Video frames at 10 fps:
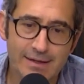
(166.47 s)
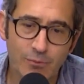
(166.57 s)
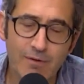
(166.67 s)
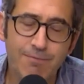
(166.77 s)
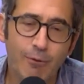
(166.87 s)

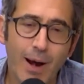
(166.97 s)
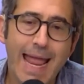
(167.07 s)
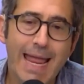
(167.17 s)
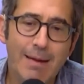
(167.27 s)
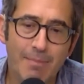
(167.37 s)

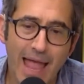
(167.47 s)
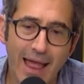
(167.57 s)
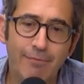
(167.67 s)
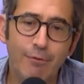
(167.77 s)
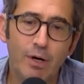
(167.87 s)
reframe
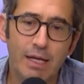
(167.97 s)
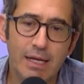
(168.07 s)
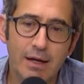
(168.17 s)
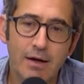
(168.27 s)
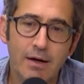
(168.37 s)

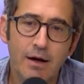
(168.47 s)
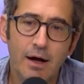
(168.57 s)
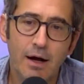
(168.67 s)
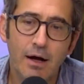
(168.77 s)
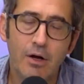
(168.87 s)
every
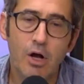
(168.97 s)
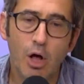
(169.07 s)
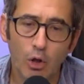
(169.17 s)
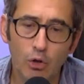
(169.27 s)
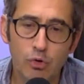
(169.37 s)
uh,
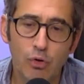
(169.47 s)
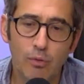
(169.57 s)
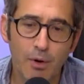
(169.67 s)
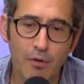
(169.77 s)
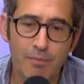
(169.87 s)
cultural
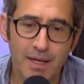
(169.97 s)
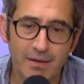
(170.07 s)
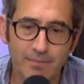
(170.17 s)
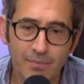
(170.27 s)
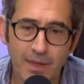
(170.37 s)
movement
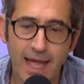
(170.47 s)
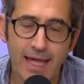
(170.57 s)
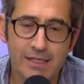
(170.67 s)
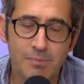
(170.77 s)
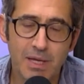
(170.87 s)

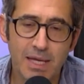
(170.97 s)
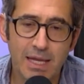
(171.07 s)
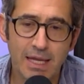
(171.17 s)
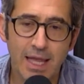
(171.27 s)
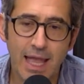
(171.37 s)
as
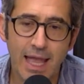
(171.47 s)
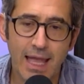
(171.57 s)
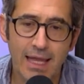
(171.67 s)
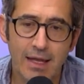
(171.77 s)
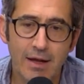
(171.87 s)
being a